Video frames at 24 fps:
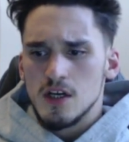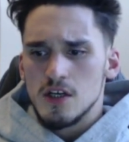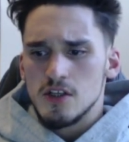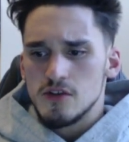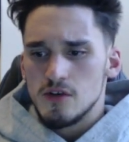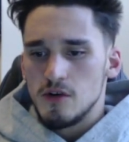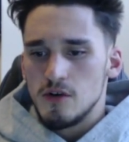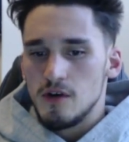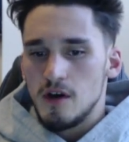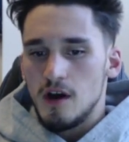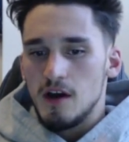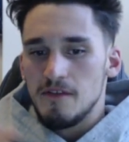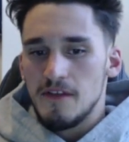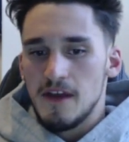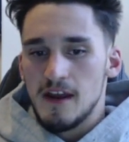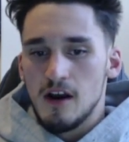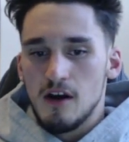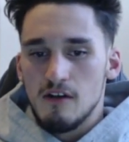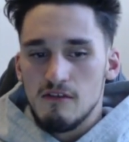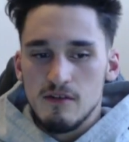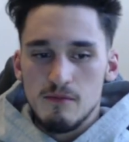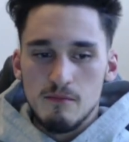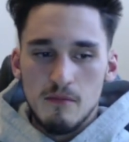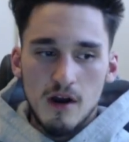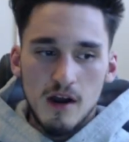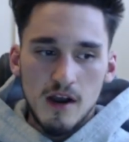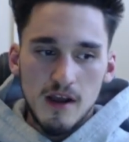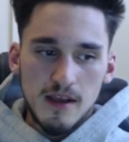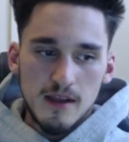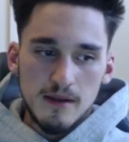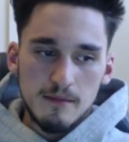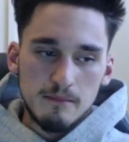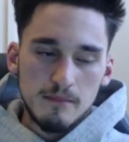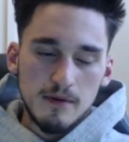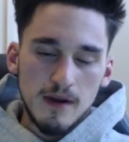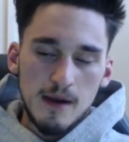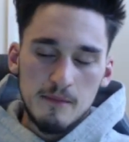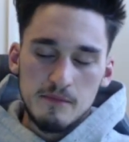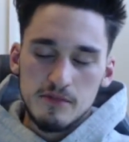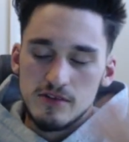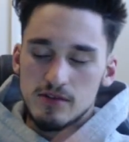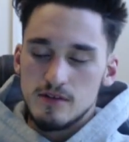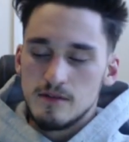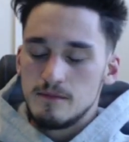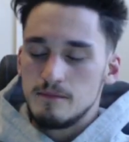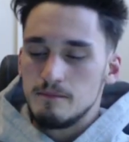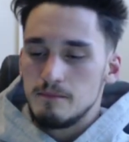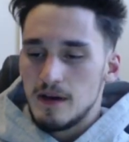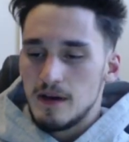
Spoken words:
So they are in my Amazon